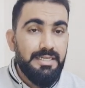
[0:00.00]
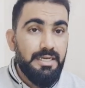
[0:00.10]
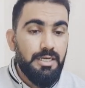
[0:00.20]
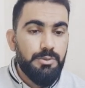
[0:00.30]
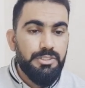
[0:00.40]
and
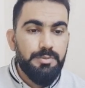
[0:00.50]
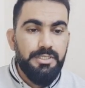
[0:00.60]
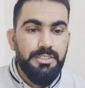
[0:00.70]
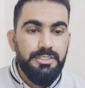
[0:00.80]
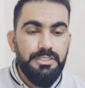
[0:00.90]

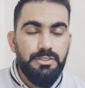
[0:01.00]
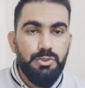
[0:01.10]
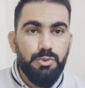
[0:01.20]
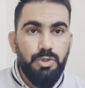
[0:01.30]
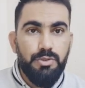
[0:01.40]
accountability
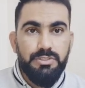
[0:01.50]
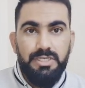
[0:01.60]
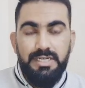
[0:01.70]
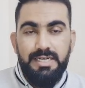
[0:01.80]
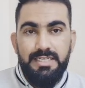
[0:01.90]
throughout
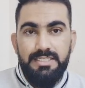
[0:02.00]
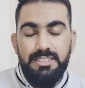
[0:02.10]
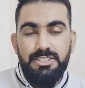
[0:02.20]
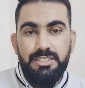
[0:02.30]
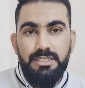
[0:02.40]
the
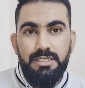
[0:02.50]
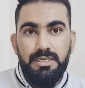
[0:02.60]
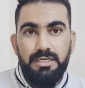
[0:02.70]
organization